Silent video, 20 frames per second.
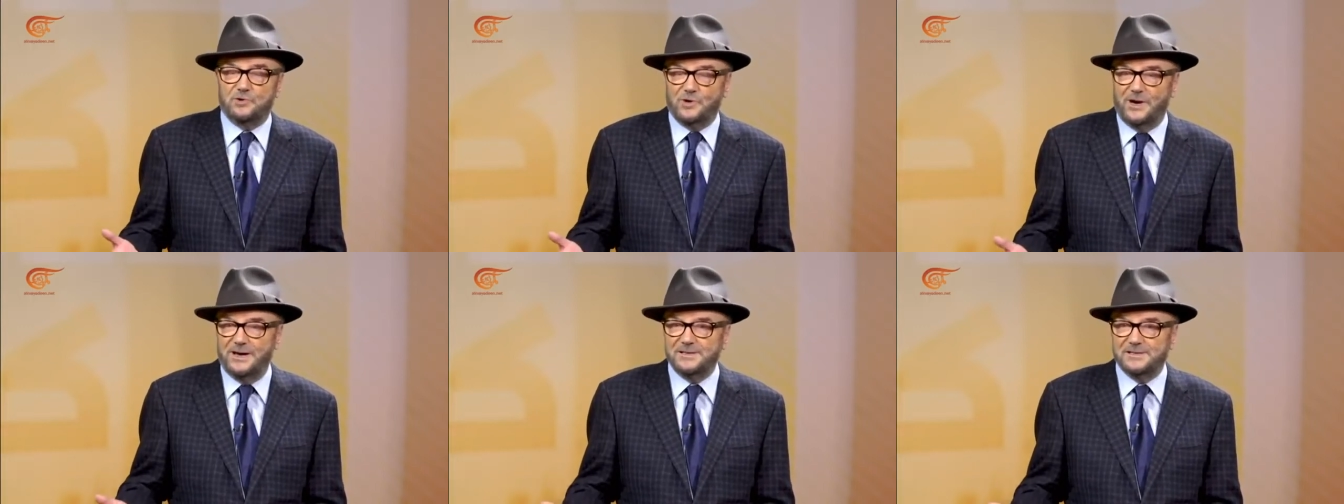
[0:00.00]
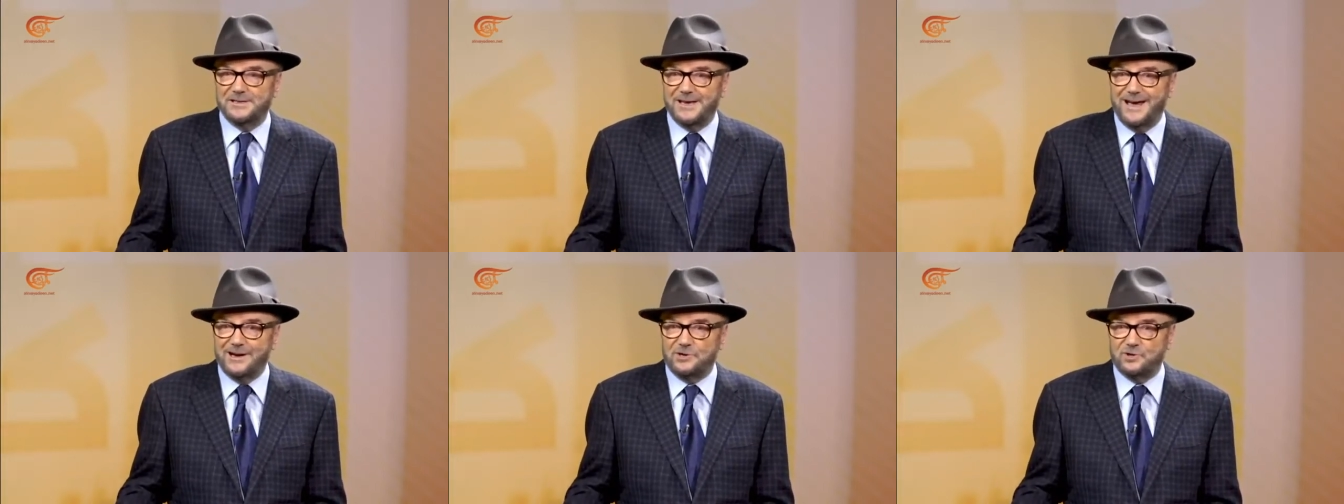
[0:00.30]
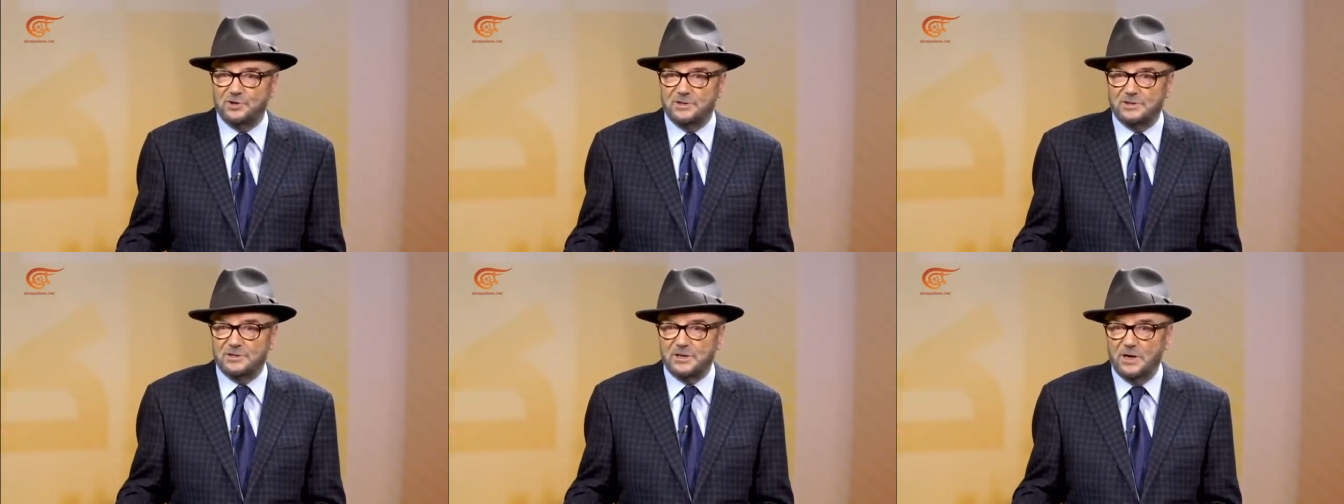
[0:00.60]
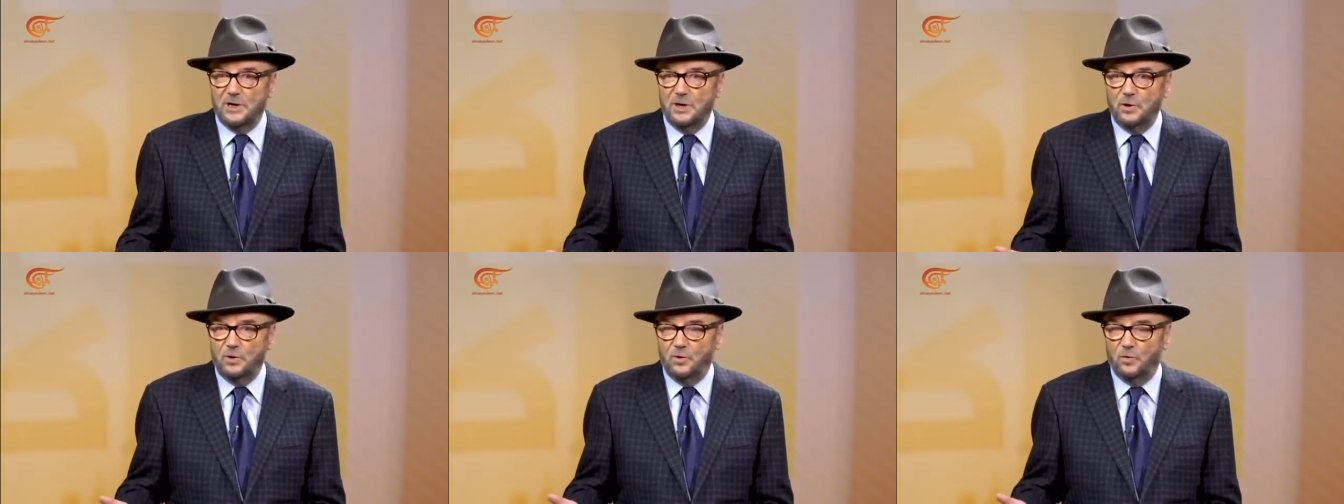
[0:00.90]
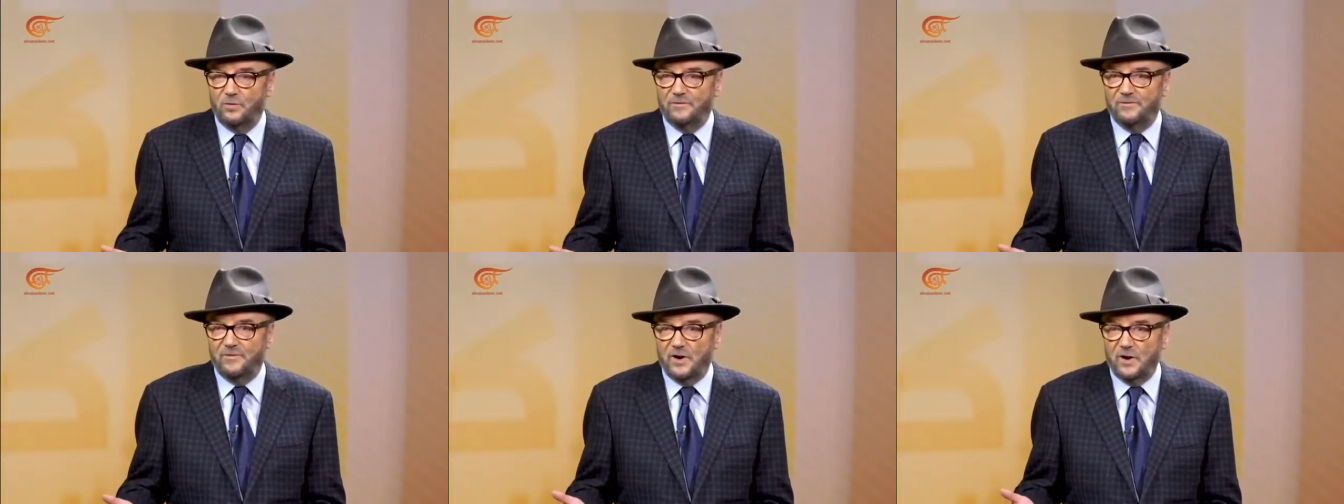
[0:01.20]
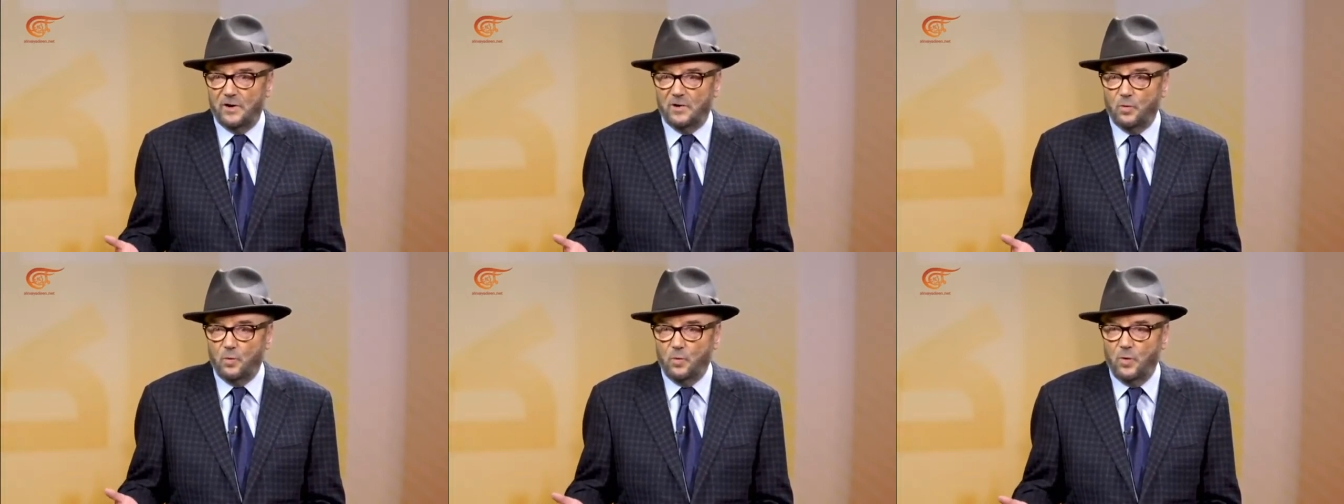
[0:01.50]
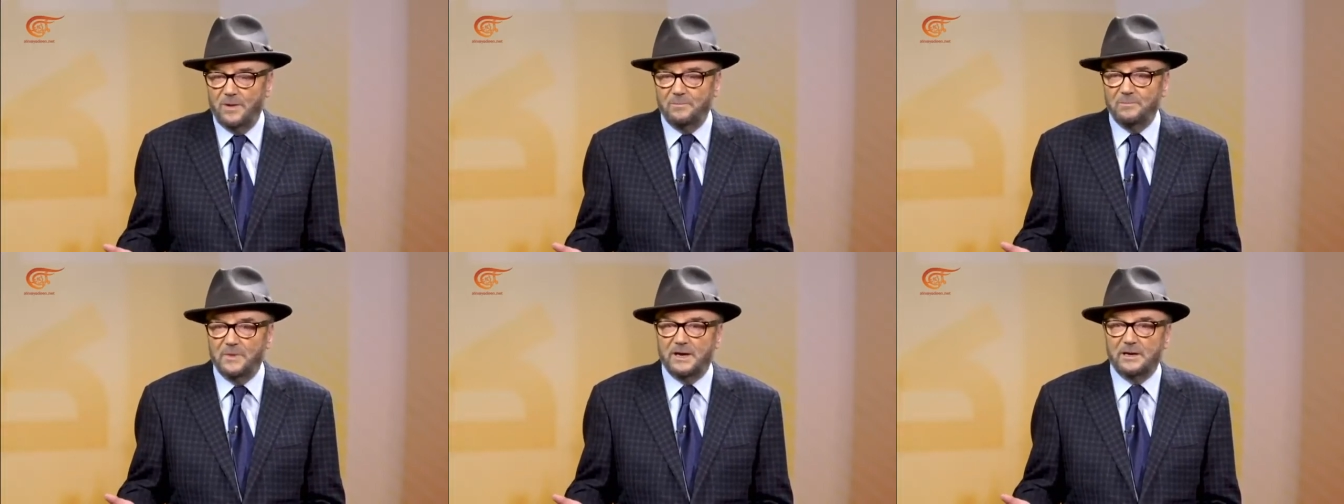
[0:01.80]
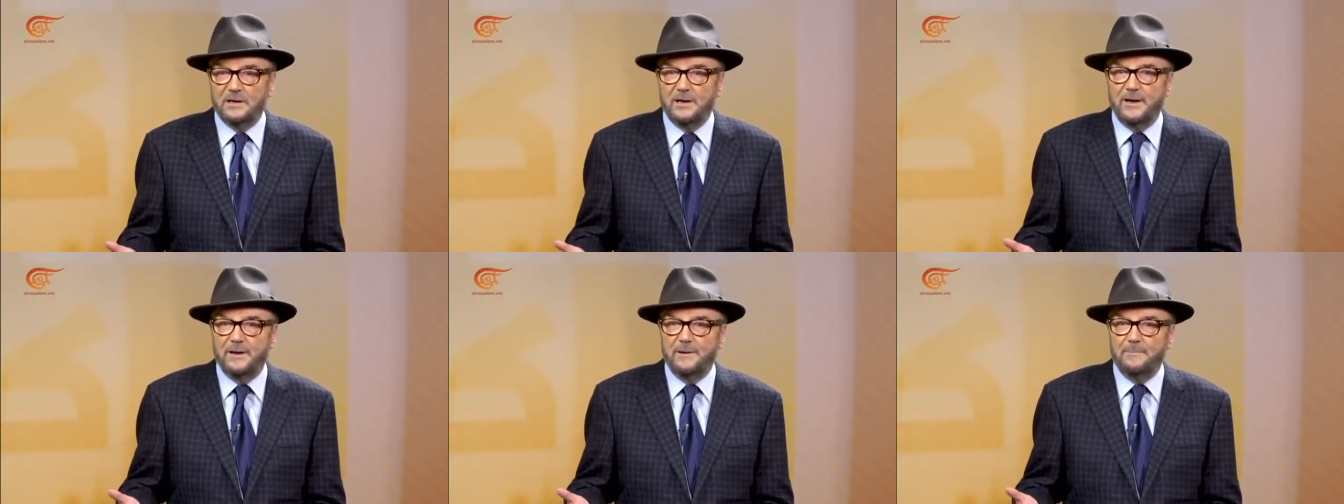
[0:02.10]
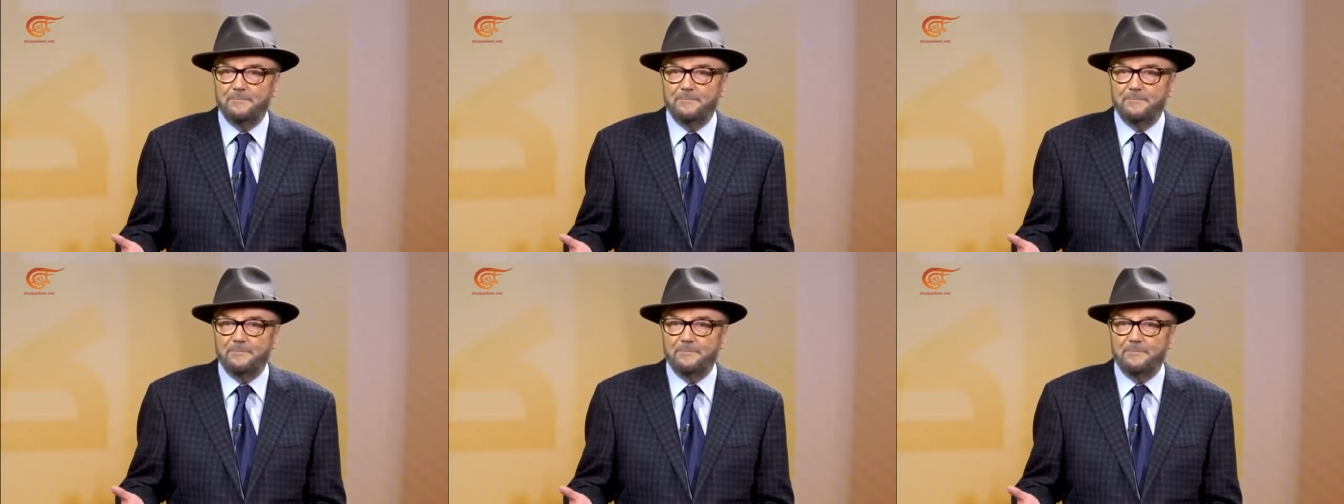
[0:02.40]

transactions, overwhelmingly.